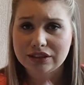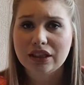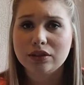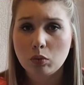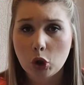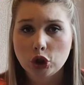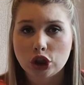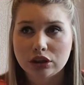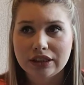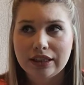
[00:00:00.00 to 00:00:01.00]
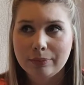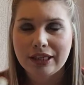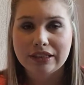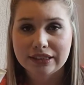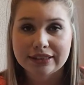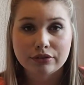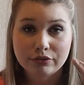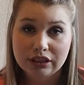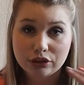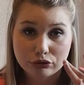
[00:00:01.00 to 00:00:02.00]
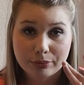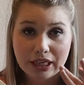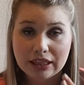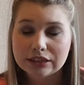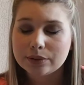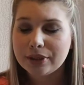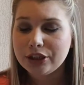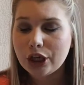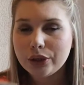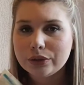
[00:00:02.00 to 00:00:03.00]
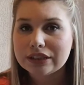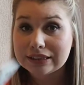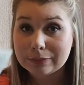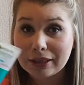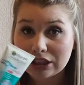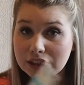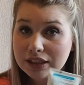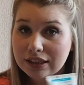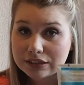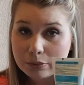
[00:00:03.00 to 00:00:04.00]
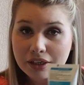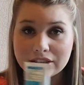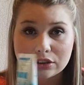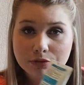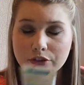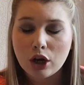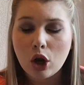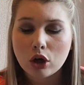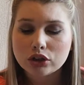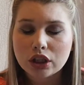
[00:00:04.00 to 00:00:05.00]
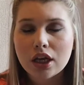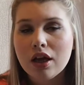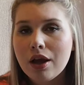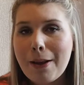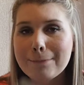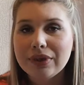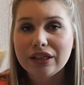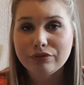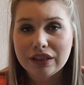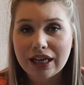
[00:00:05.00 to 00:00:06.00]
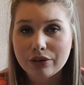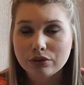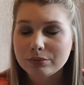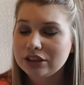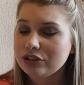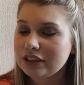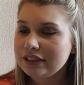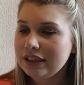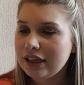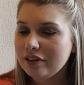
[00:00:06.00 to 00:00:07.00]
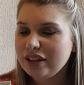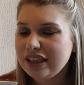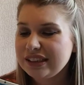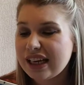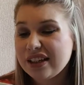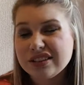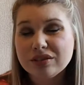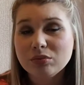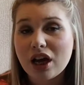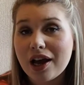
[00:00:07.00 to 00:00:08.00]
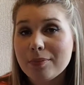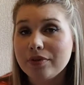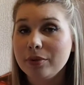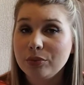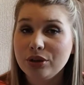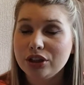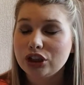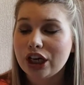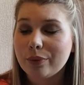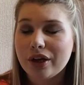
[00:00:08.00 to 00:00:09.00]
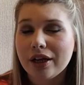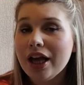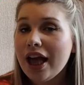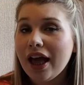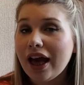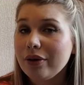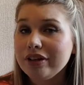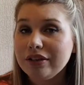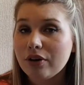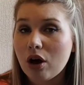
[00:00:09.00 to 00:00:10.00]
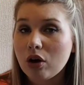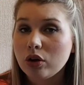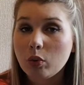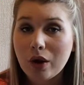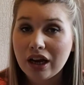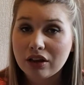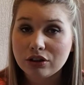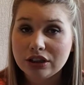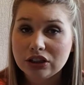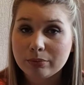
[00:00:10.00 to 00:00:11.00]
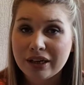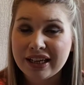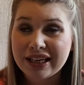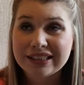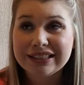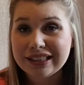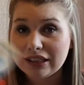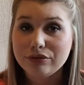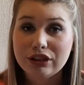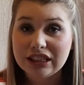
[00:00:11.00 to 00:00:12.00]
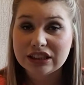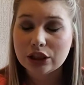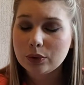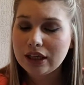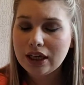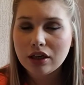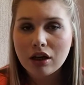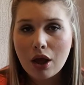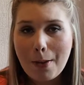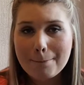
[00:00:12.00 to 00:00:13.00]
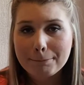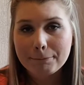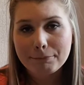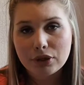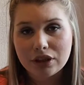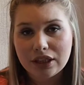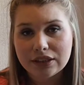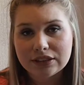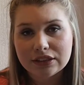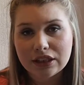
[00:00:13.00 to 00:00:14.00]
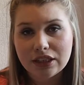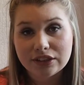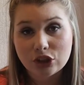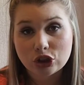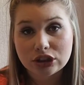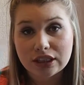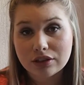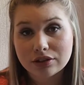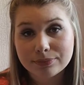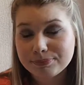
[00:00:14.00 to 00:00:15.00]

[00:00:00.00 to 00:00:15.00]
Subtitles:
it as a wash on a daily basis and really scrub it into my nose especially. That's where I suffer a lot. But it really helps with my dry skin areas, and sometimes when I'm in the shower I'll leave it on while I condition my hair to let it really soak in. But this is a godsend.